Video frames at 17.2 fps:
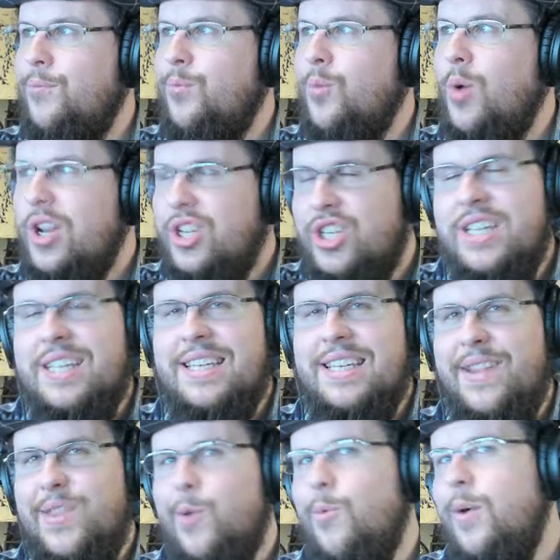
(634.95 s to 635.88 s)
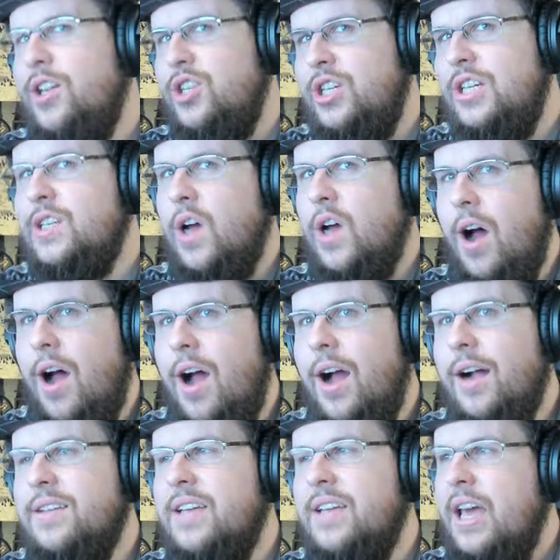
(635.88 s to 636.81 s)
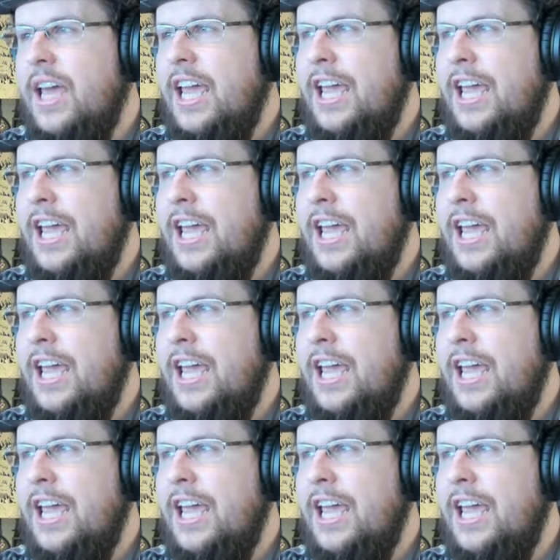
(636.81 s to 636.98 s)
what she said and the way she talked,